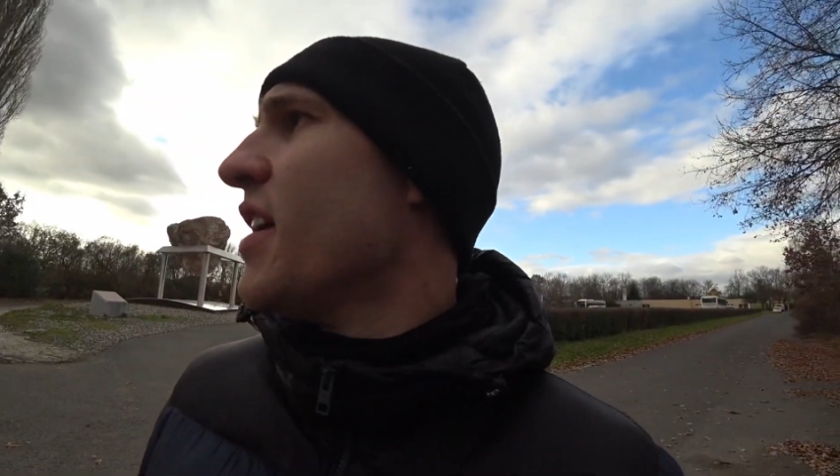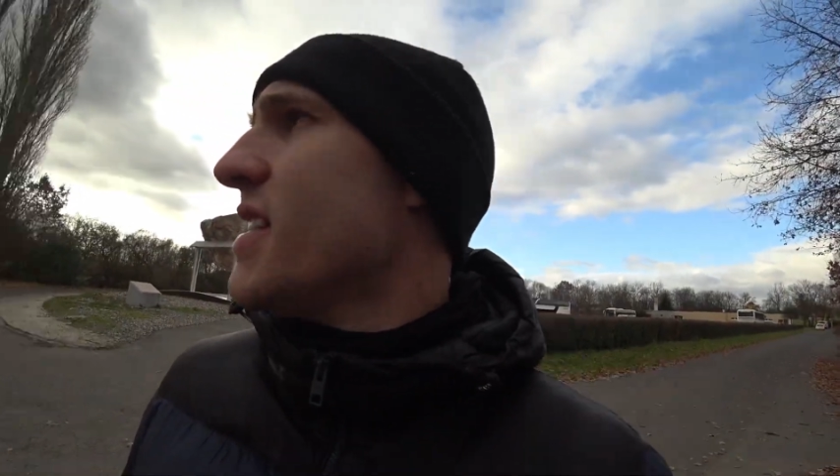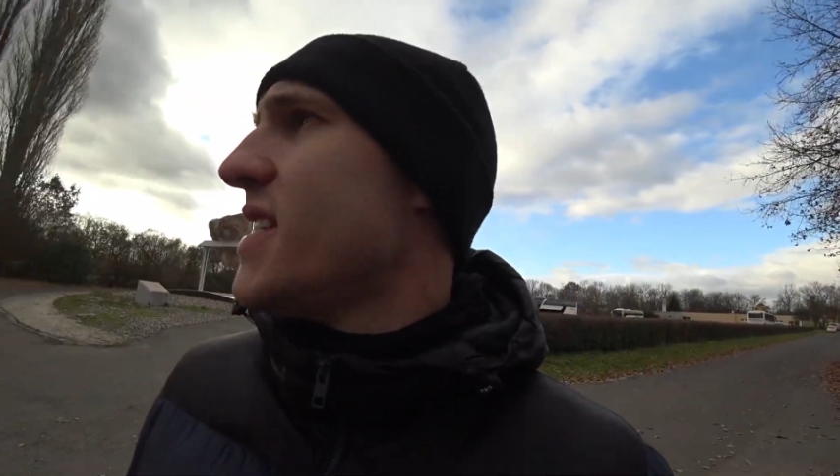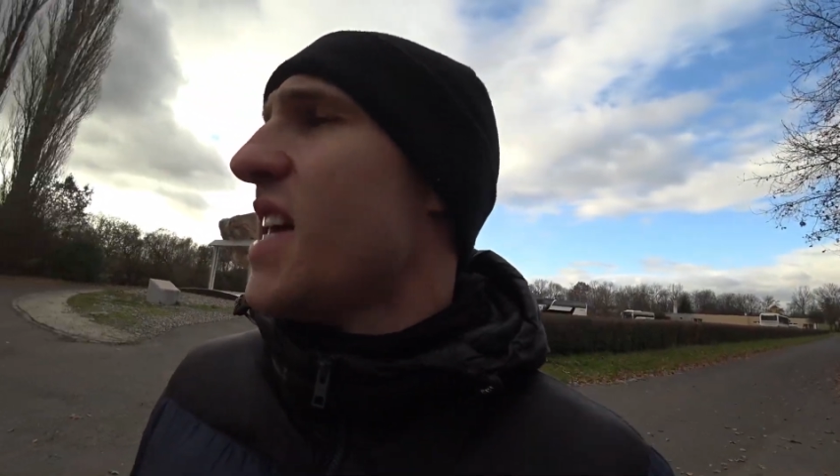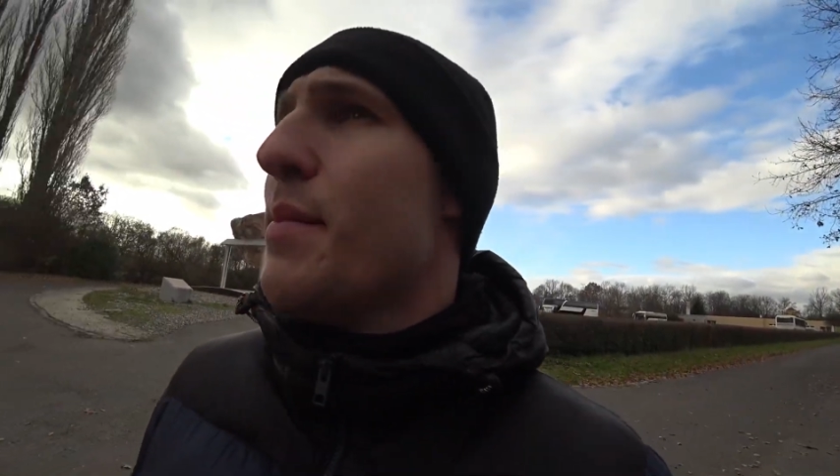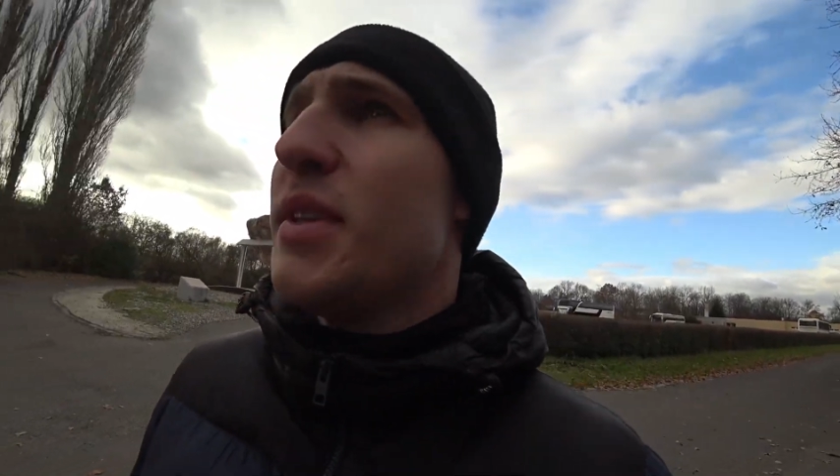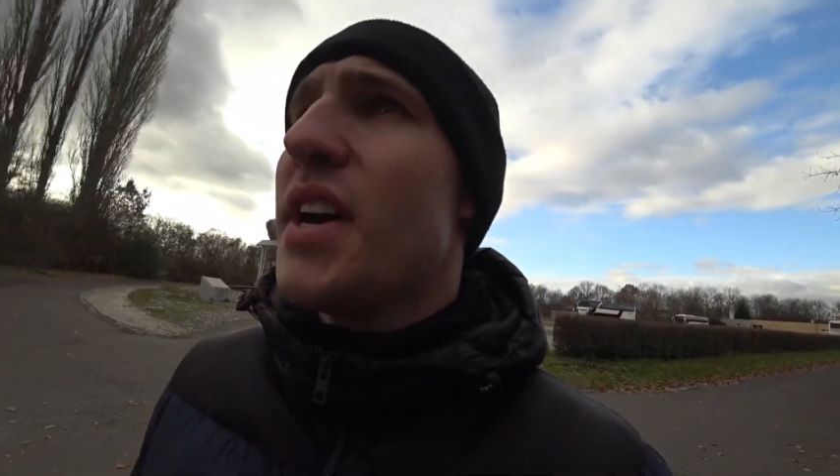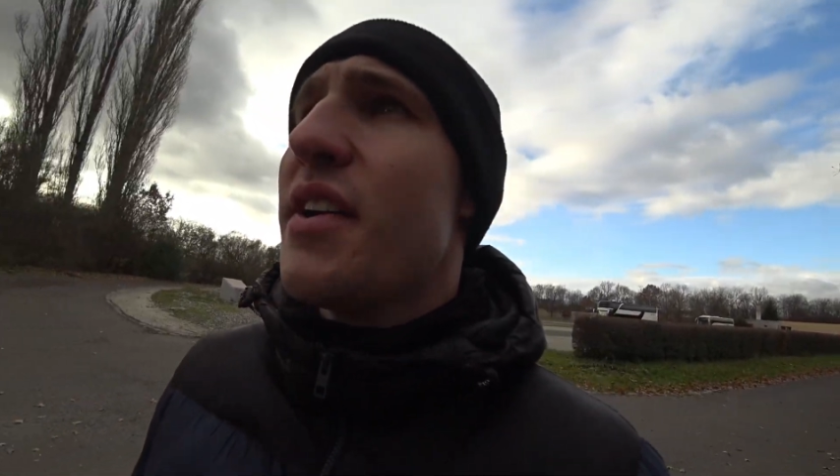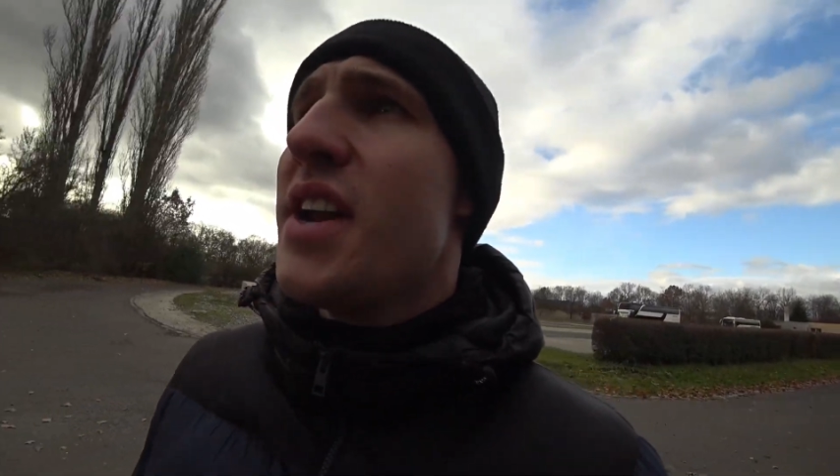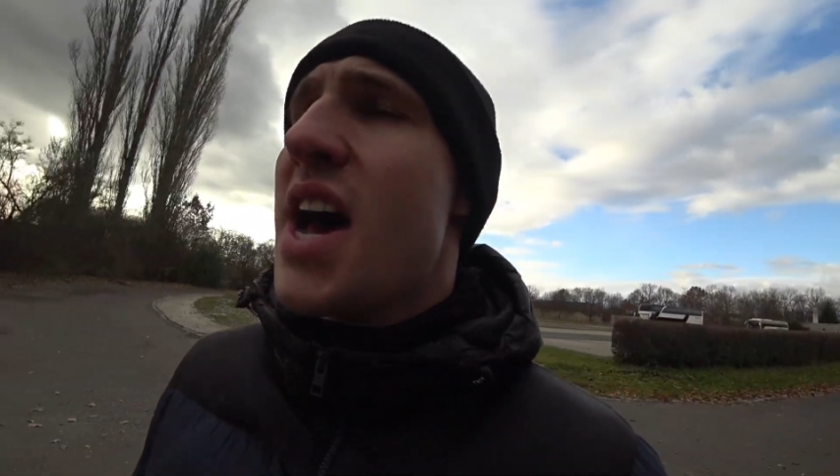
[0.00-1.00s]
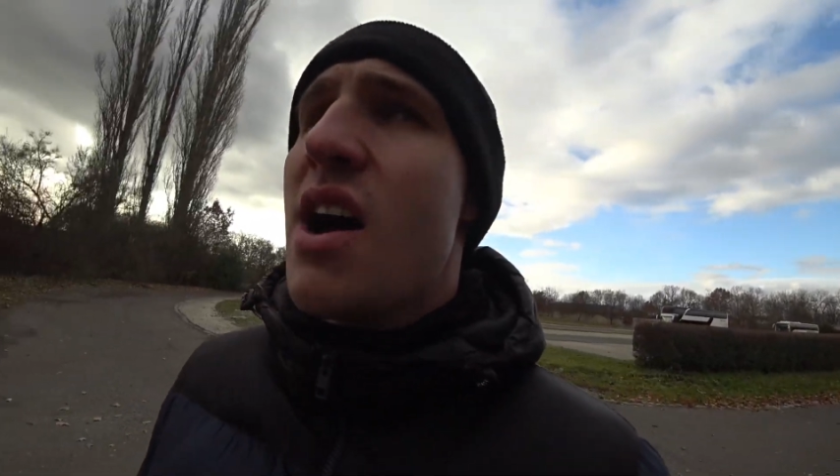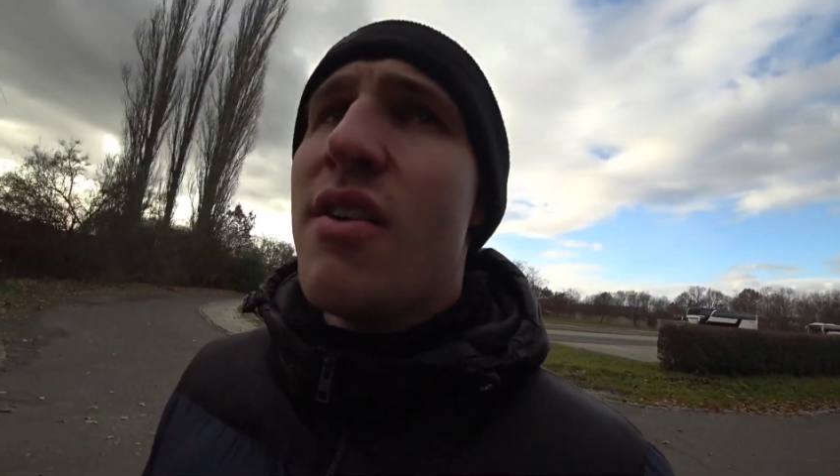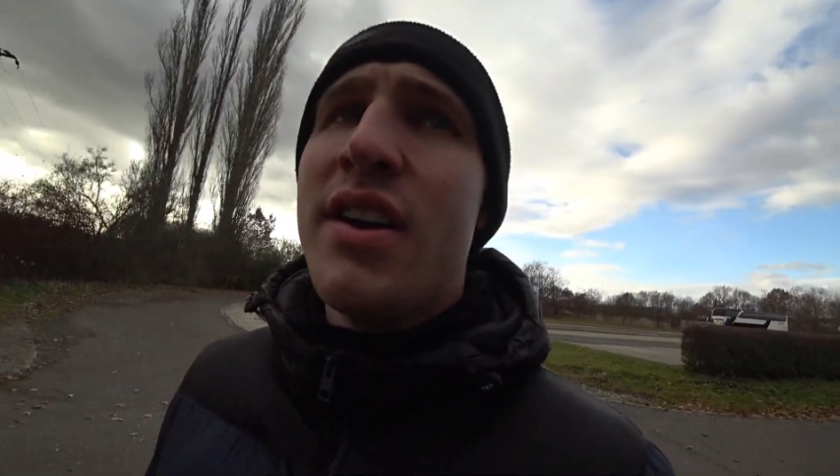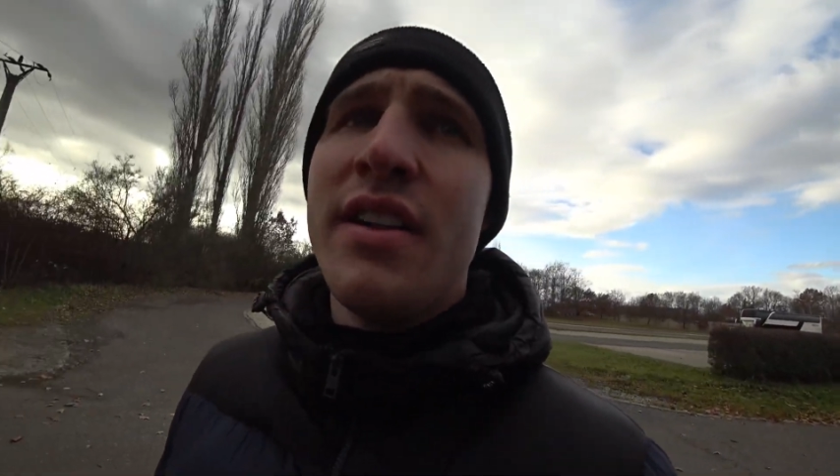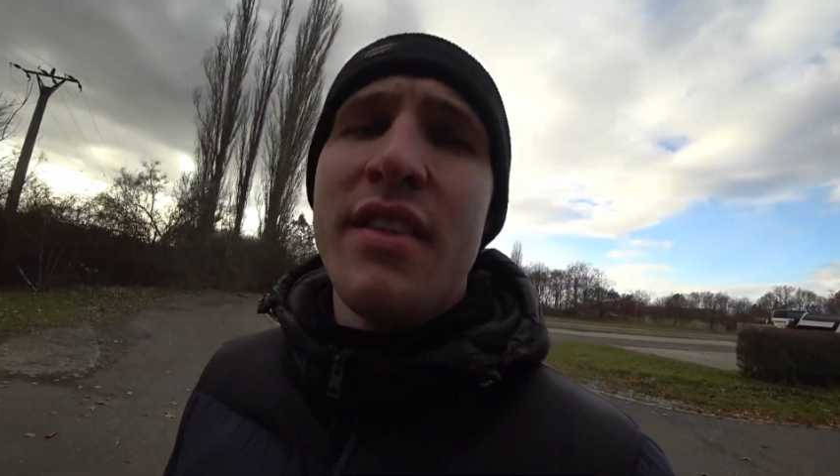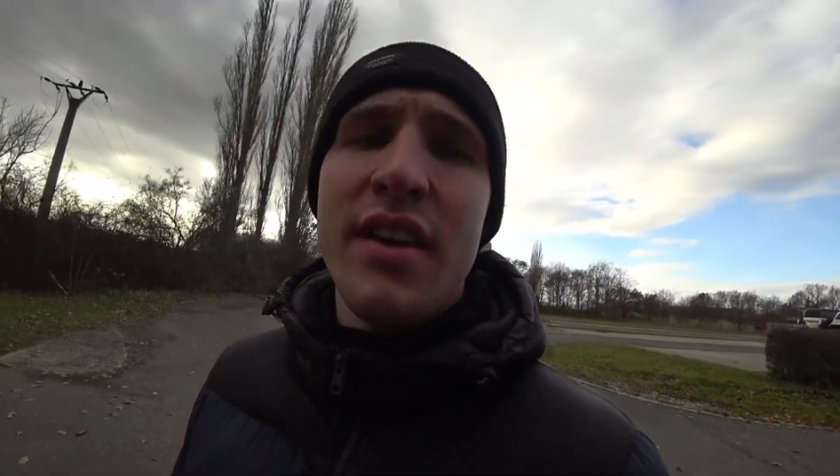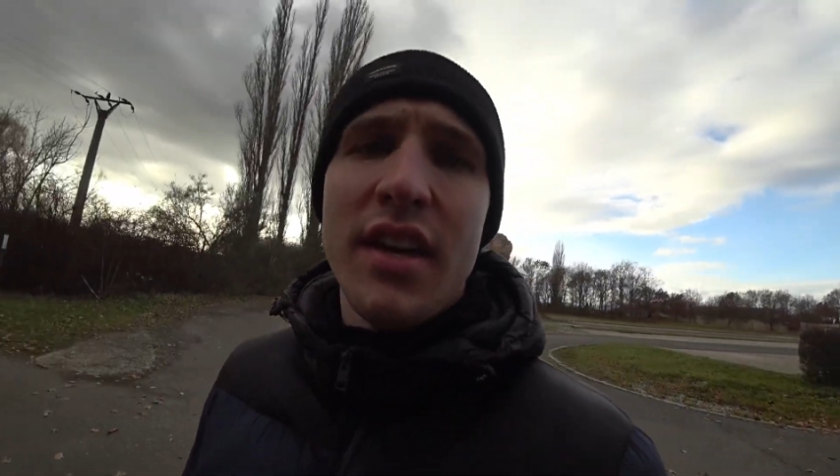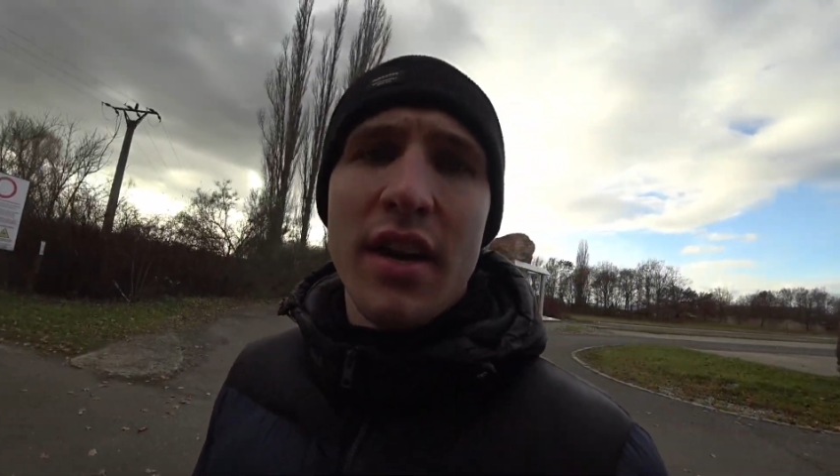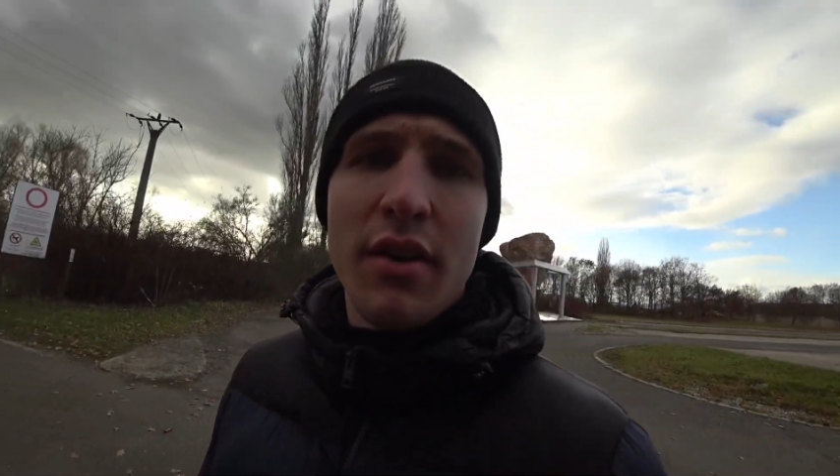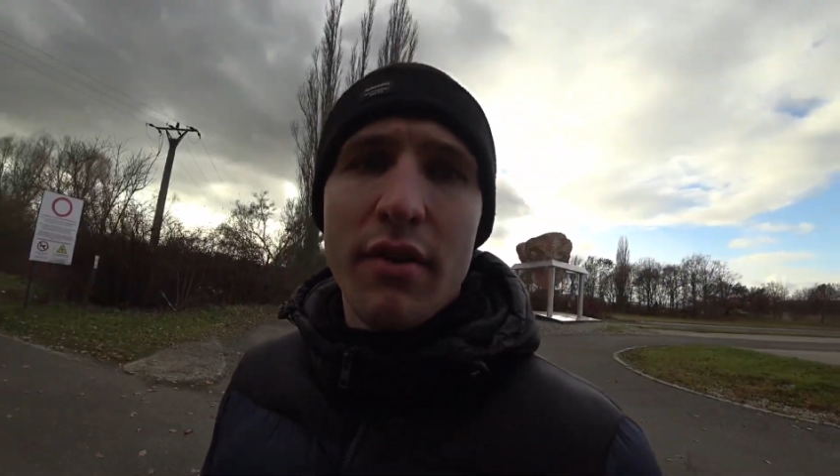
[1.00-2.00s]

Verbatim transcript: cemetery now, and the